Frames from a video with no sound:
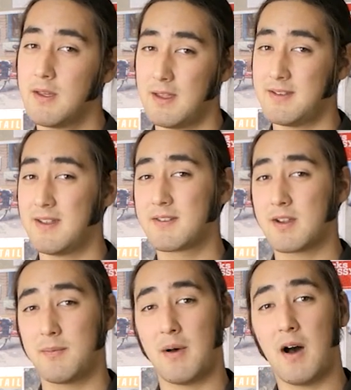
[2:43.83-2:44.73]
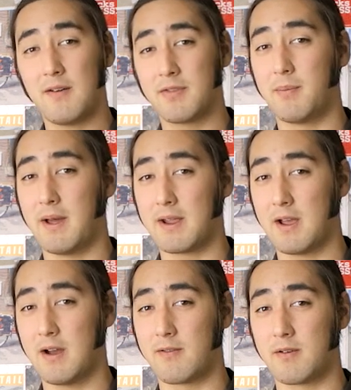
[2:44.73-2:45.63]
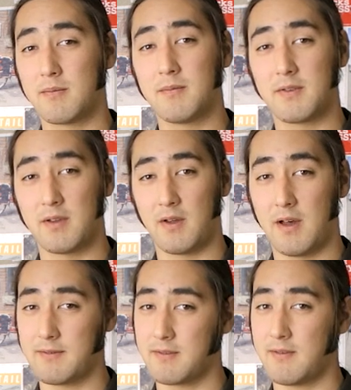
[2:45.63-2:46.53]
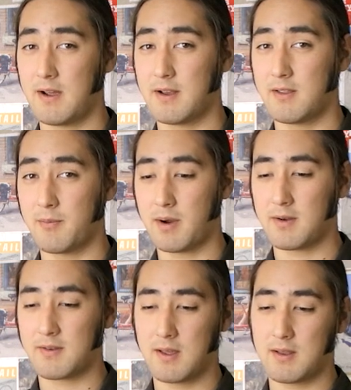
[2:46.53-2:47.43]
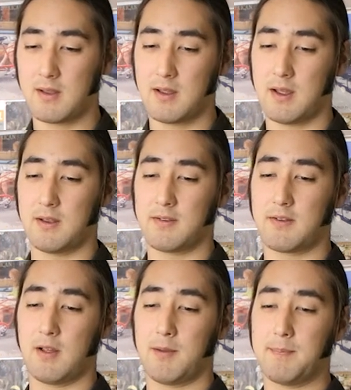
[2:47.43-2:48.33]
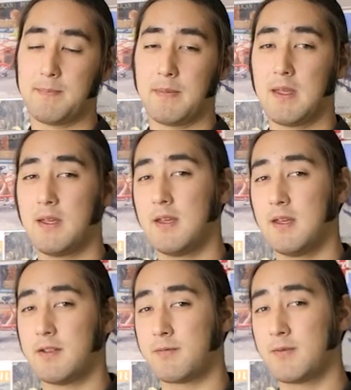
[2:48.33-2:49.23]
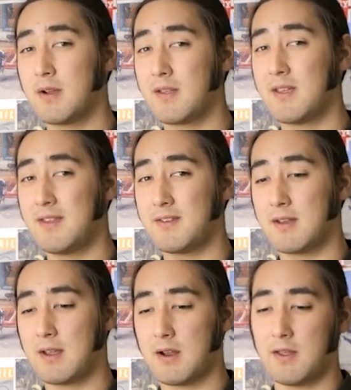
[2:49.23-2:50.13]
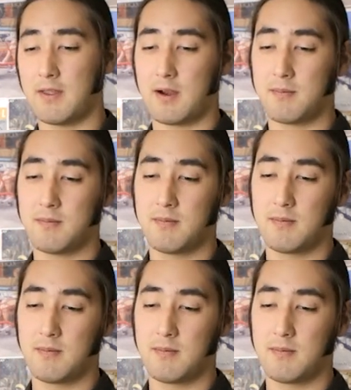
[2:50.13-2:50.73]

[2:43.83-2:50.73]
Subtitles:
It does come off the bike, however, so you'll have to find it in the parts kit and install it. It's really easy to get on there.